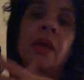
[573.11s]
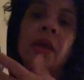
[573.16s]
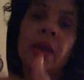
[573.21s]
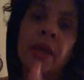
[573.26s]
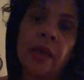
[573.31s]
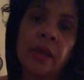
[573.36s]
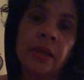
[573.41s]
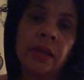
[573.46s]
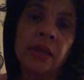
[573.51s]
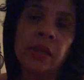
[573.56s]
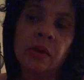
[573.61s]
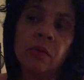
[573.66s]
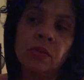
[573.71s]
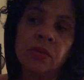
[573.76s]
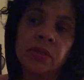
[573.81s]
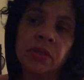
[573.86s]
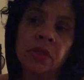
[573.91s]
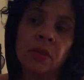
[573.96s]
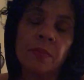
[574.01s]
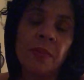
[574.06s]
And he
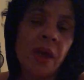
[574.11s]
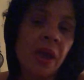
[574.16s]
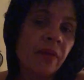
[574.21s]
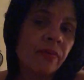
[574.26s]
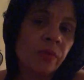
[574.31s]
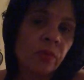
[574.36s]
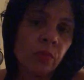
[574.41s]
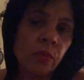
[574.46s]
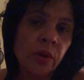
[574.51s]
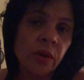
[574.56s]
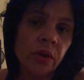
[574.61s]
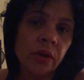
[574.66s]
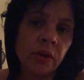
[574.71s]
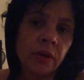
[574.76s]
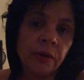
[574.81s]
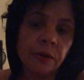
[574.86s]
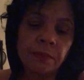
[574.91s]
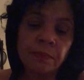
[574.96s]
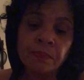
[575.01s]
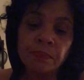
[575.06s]
was in the bathroom with
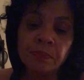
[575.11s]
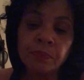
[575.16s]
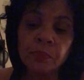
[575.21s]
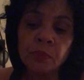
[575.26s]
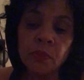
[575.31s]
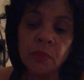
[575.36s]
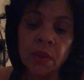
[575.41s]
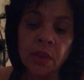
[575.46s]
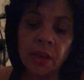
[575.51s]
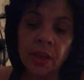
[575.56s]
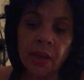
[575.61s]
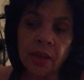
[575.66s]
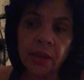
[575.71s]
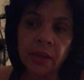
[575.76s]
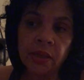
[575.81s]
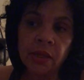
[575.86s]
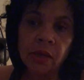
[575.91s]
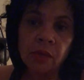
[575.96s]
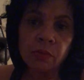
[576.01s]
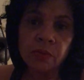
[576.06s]
her, and
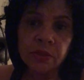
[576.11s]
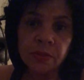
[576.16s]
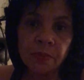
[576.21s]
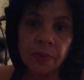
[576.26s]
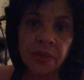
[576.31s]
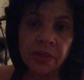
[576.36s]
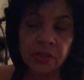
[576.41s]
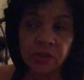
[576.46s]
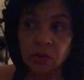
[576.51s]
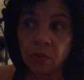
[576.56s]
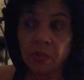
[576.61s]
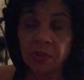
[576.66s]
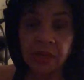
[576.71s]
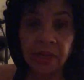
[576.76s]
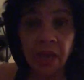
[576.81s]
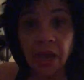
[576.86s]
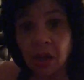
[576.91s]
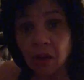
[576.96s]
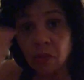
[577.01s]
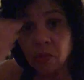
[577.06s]
he would spend so many
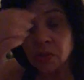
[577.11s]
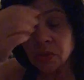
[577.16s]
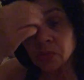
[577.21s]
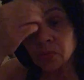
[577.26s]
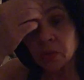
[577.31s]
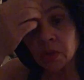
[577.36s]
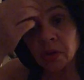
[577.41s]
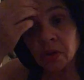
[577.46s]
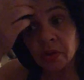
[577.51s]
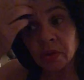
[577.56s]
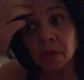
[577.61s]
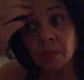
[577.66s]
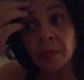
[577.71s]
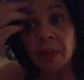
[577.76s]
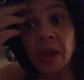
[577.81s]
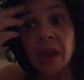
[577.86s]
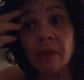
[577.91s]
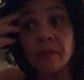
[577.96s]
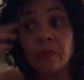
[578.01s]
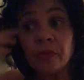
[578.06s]
hours with her in the
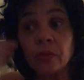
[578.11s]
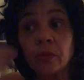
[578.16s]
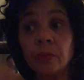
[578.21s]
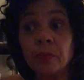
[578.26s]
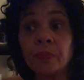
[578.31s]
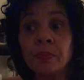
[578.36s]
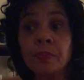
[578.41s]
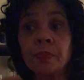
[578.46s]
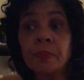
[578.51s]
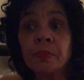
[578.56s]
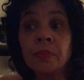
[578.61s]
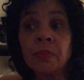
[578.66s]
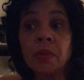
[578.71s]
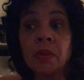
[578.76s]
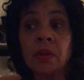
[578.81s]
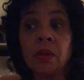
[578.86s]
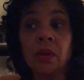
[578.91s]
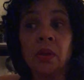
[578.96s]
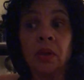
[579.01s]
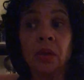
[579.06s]
bathroom.
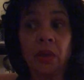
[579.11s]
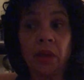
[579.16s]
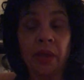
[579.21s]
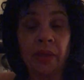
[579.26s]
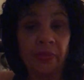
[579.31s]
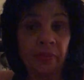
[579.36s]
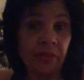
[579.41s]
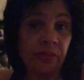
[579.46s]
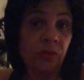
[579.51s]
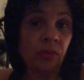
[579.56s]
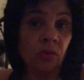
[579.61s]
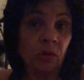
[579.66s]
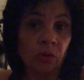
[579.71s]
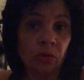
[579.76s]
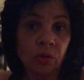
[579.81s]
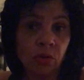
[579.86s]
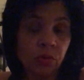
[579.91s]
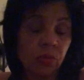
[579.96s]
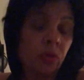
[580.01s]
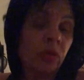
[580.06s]
And, you know,
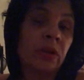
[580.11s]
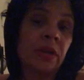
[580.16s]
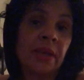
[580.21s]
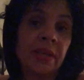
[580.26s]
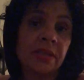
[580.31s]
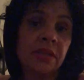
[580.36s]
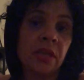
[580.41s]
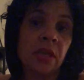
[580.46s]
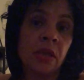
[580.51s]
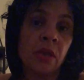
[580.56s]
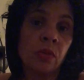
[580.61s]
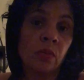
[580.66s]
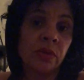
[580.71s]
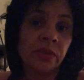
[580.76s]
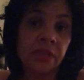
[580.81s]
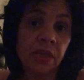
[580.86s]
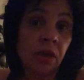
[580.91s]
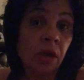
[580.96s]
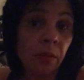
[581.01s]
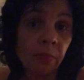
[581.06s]
those were the nights that he
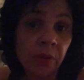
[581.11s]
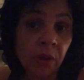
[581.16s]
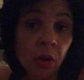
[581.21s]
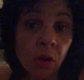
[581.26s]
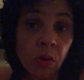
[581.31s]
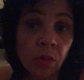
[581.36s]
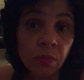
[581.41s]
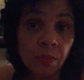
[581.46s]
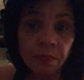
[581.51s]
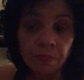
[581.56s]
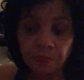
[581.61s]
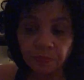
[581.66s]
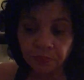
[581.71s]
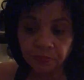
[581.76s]
wasn't coming home.